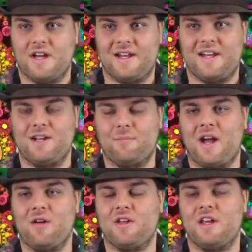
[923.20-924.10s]
And
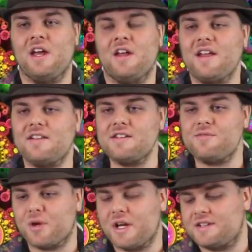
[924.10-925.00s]
apparently, that
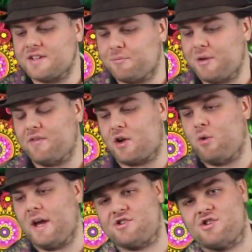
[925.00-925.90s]
does raise a bit of a
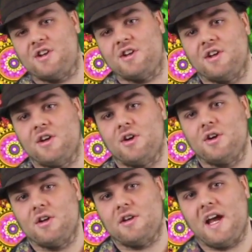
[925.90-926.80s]
question.
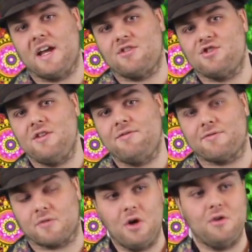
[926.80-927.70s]
Like, she
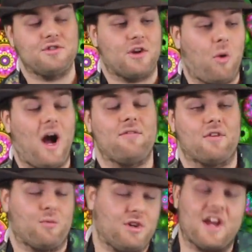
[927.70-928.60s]
froze a
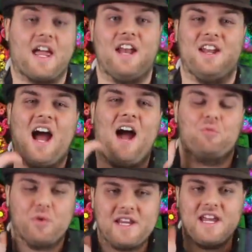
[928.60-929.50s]
wyvern, which, again,
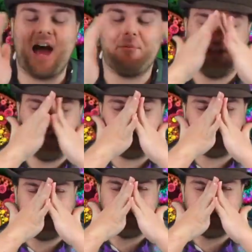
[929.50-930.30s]
I'm really happy that she